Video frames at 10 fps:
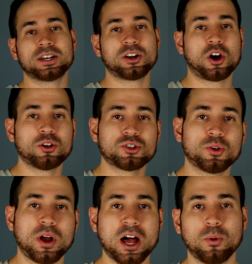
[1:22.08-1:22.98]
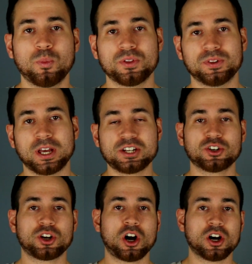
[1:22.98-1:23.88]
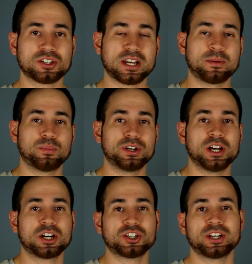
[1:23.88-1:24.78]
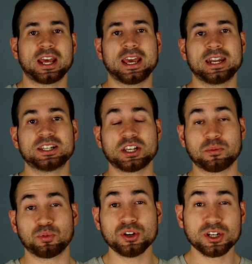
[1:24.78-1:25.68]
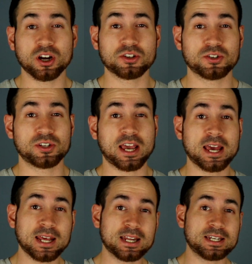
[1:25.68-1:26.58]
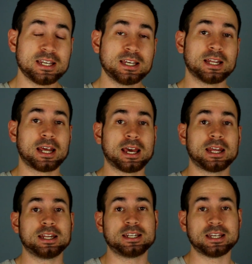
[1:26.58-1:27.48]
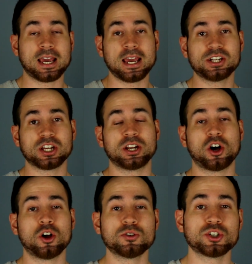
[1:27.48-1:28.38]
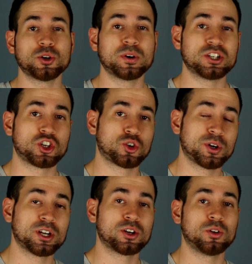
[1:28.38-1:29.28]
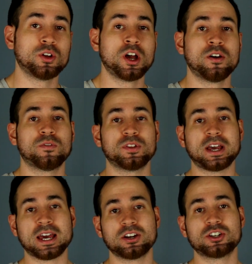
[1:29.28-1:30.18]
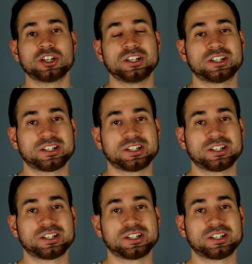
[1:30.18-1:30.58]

can also help with nitric oxide production, and it's a precursor to NAD and NADH, and also is critical for the energy's